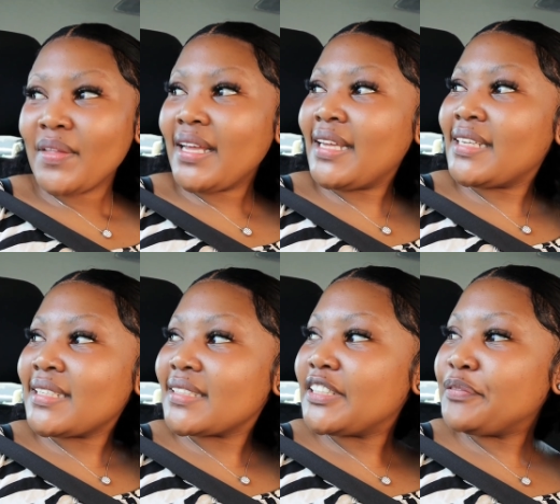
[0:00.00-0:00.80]

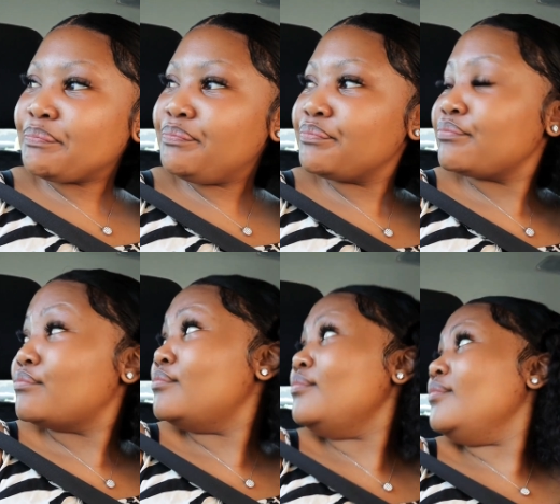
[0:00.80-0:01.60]
and
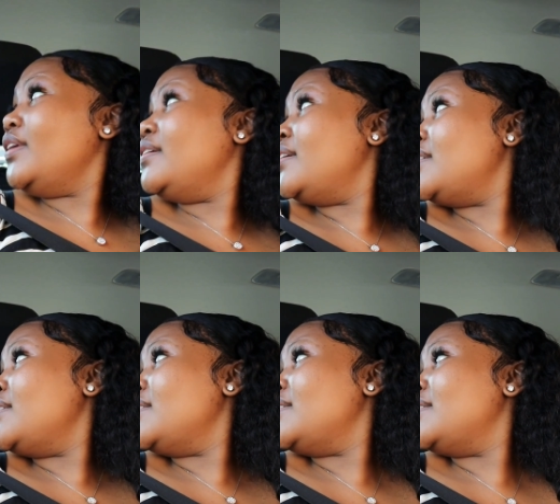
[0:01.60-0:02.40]

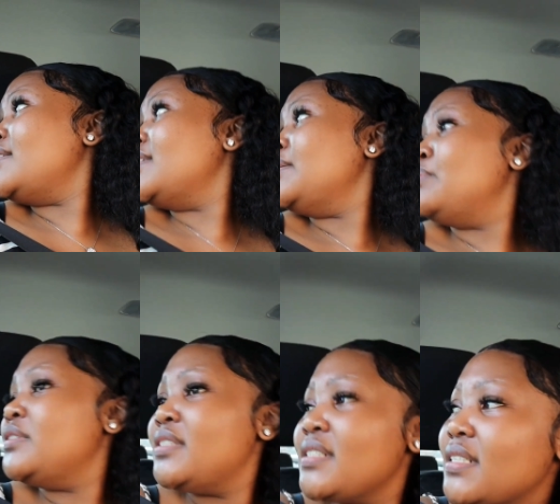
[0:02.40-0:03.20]
yeah, the
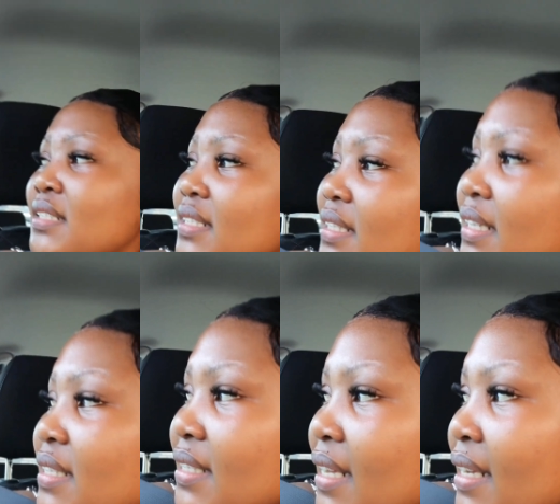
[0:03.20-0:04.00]
building, it's that
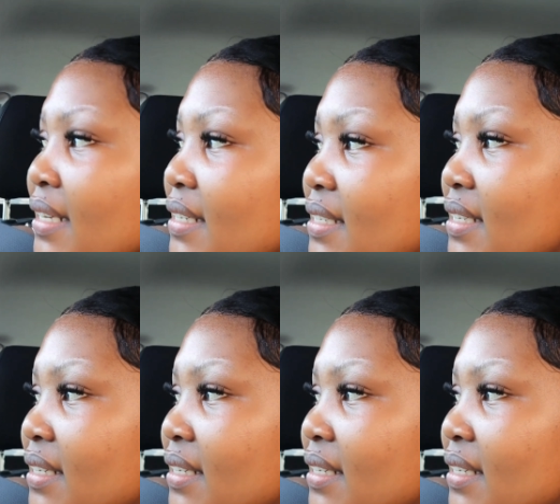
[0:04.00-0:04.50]
side.